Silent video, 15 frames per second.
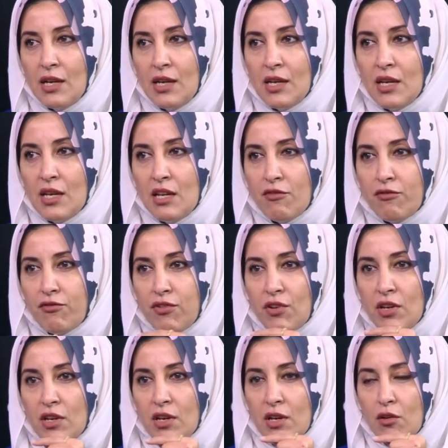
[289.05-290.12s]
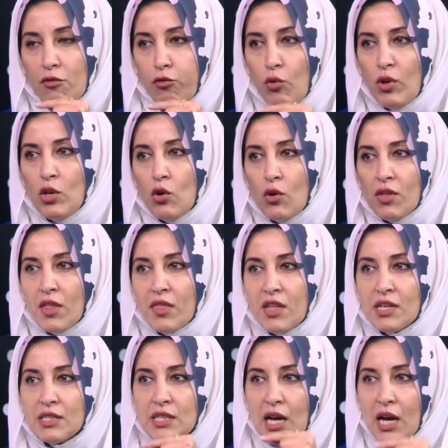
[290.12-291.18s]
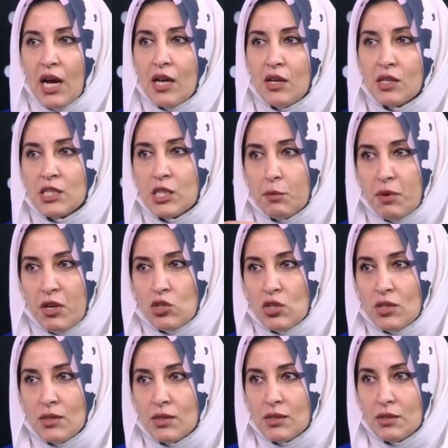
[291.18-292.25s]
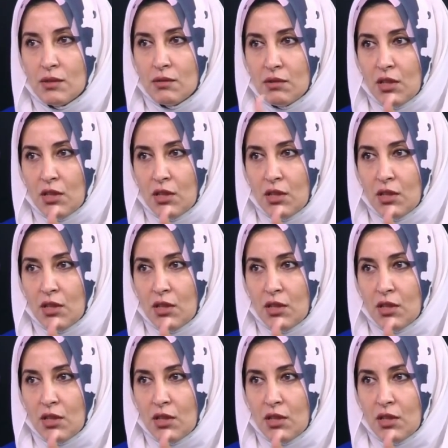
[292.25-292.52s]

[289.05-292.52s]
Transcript: If we know that there is high risk patients, mm-hmm.